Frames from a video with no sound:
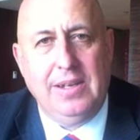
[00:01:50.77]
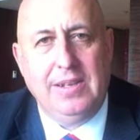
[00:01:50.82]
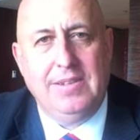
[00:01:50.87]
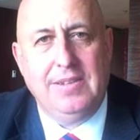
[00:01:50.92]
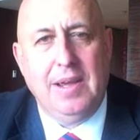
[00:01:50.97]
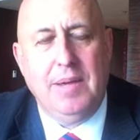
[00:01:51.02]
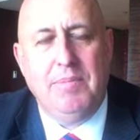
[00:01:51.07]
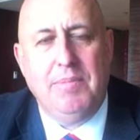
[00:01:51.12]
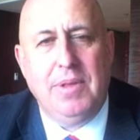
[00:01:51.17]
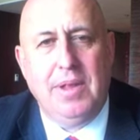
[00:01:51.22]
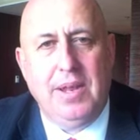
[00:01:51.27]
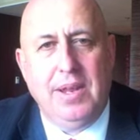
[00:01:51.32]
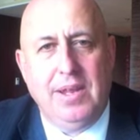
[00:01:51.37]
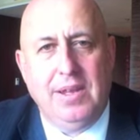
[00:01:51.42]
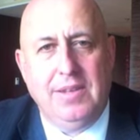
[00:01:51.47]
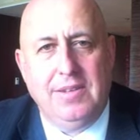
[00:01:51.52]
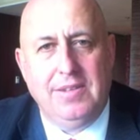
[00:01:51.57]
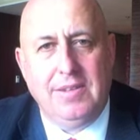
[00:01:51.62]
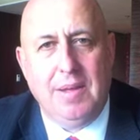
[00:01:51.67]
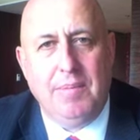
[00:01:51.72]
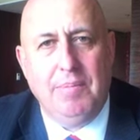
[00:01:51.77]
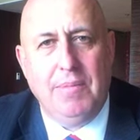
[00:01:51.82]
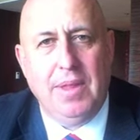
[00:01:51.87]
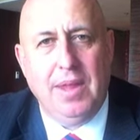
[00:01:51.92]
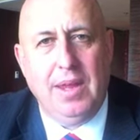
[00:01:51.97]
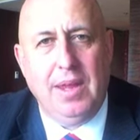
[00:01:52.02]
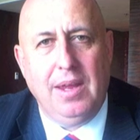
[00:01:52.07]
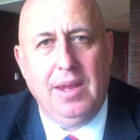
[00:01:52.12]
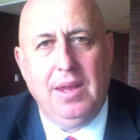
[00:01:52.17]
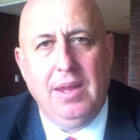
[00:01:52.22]
accepted as
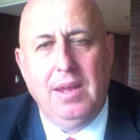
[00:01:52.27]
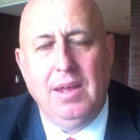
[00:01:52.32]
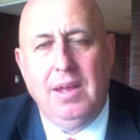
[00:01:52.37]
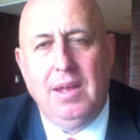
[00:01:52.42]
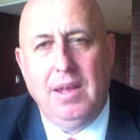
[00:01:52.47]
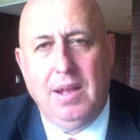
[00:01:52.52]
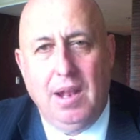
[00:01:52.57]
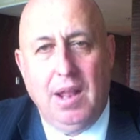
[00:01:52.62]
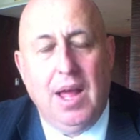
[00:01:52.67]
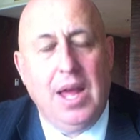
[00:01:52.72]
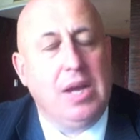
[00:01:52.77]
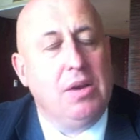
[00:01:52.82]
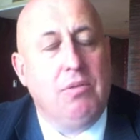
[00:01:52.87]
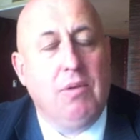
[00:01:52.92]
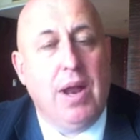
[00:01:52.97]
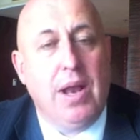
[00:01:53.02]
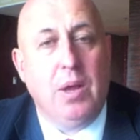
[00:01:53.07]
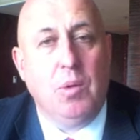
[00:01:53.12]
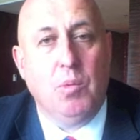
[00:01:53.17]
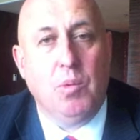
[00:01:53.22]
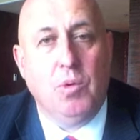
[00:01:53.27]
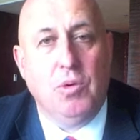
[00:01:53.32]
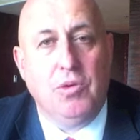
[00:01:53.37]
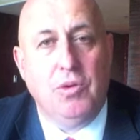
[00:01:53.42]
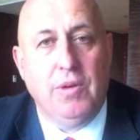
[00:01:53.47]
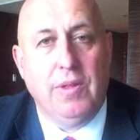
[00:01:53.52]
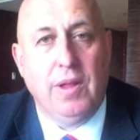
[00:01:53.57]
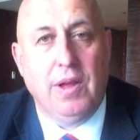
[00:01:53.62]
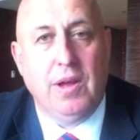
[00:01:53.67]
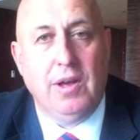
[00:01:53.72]
something like running
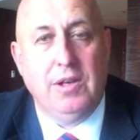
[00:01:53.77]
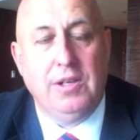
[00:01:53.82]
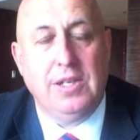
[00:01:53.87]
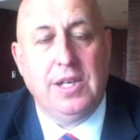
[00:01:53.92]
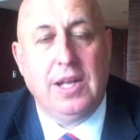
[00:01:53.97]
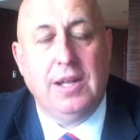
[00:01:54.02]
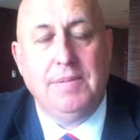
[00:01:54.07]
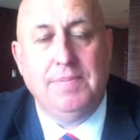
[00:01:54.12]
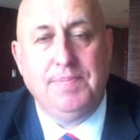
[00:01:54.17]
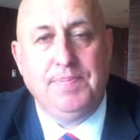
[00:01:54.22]
water in the hotel.